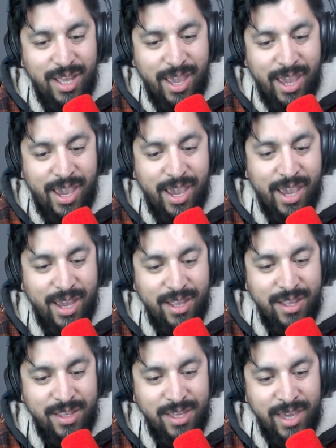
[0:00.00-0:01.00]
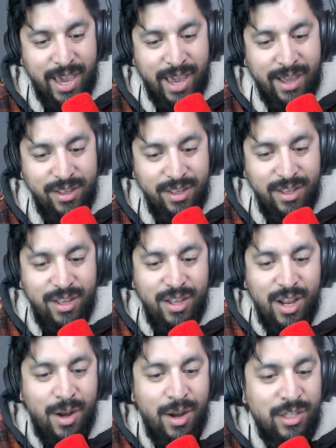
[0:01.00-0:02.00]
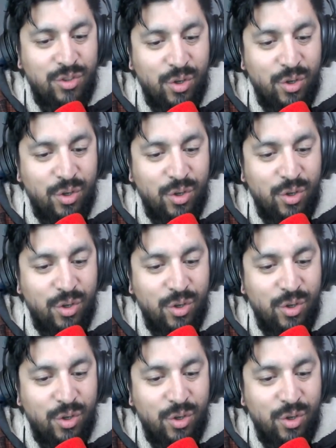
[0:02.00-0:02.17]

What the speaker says: and yeah, let's go